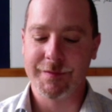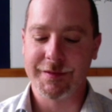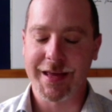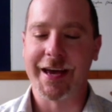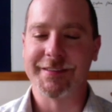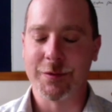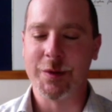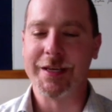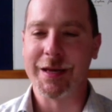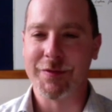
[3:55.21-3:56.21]
tasks that
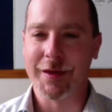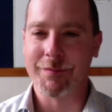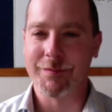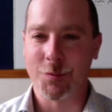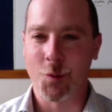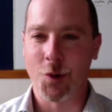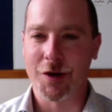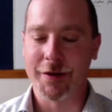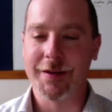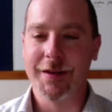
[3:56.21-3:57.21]
we gave them to work
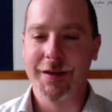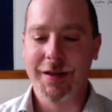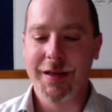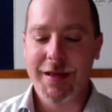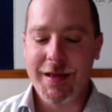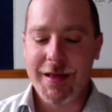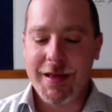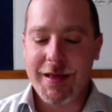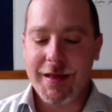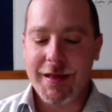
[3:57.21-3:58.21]
on.
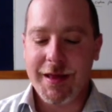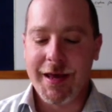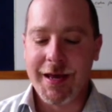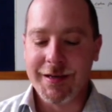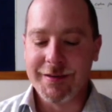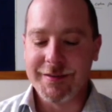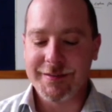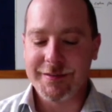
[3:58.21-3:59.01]
And